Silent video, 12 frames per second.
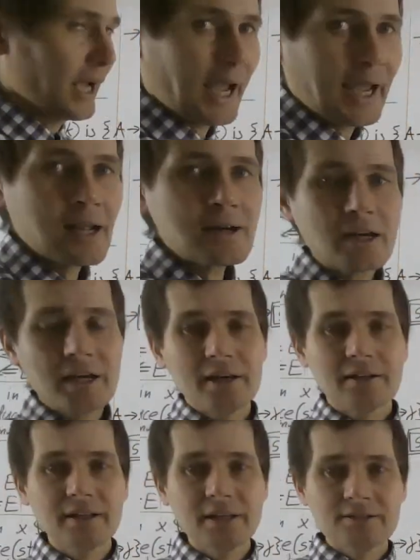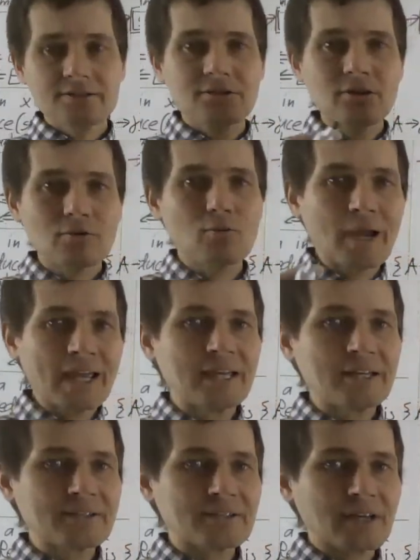And these two
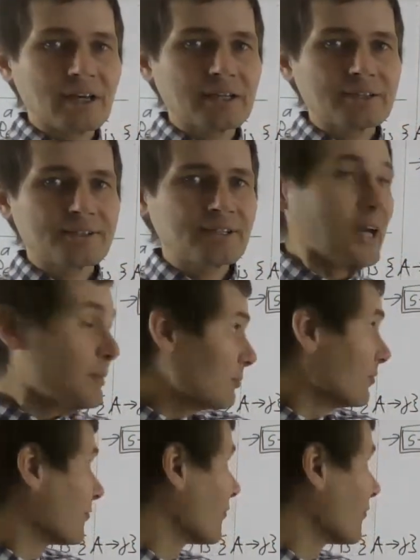ways stem